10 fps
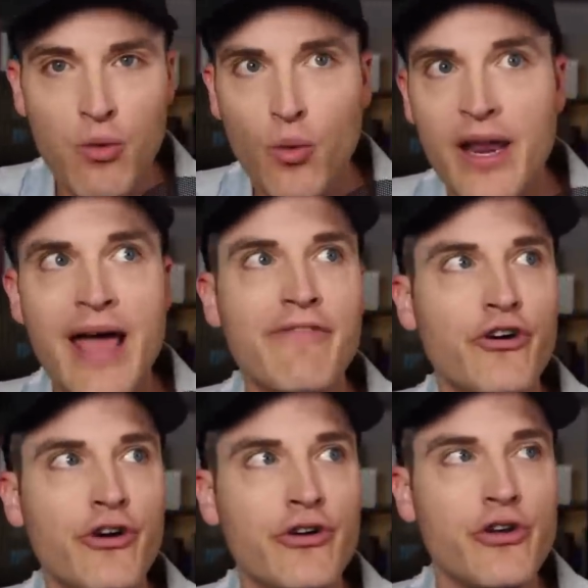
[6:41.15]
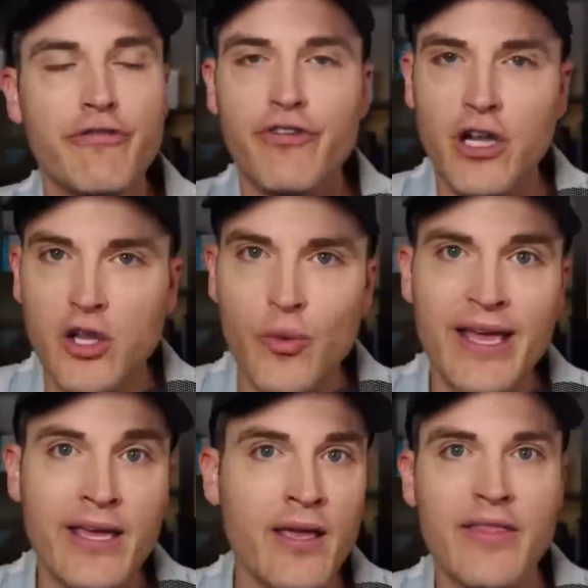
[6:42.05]
Whatever you're
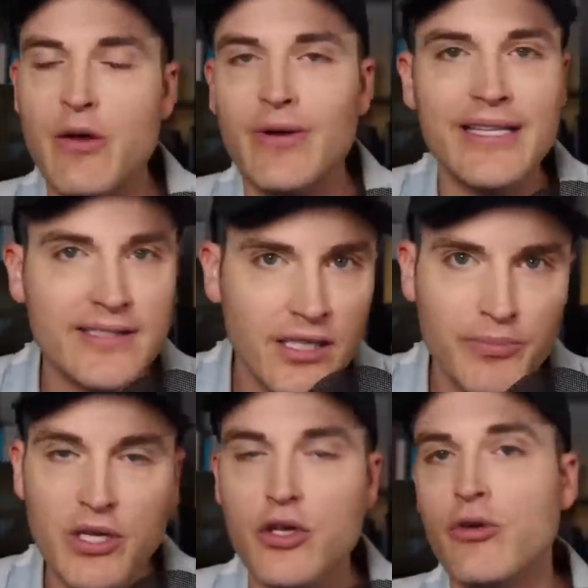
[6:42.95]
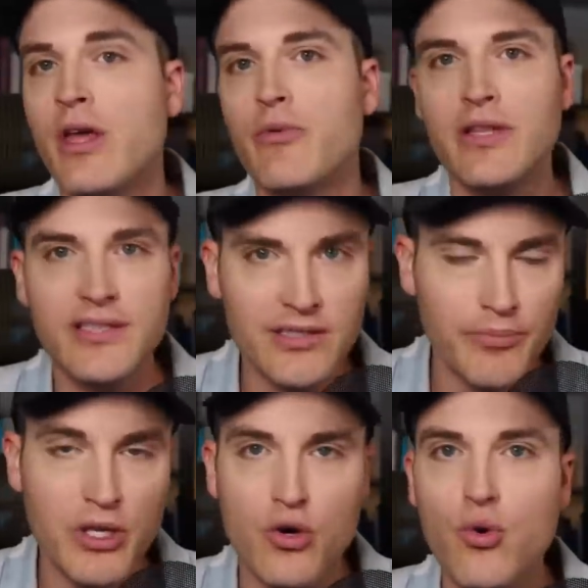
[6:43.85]
following, they release something new, they release
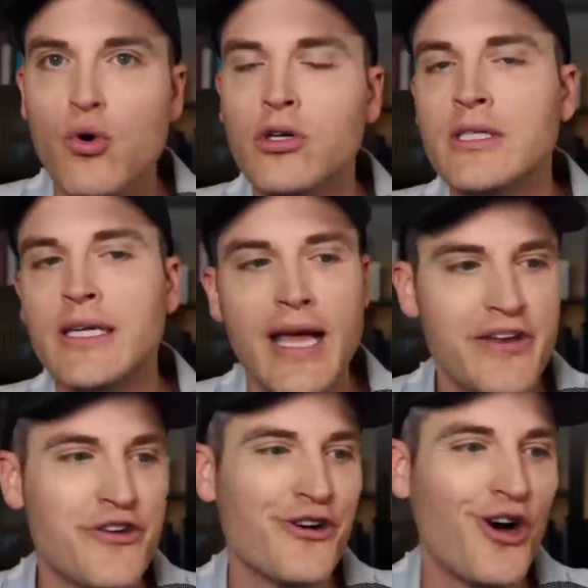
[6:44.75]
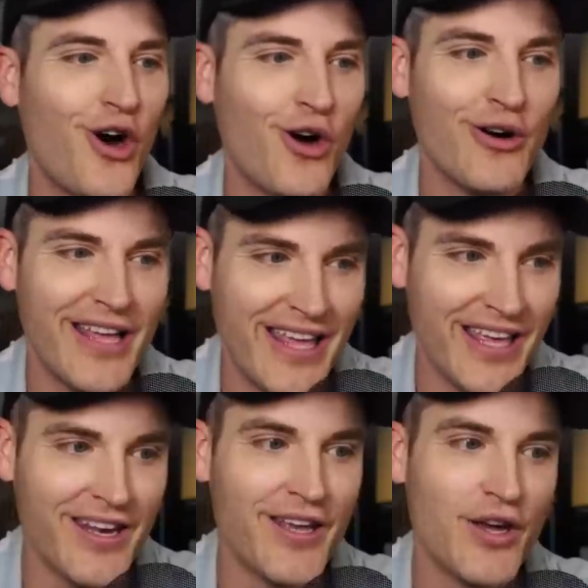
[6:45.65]
something cool, and you're all
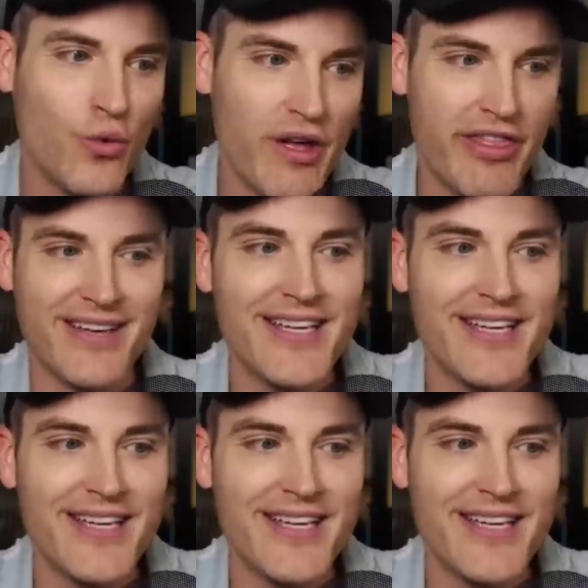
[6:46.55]
in with it.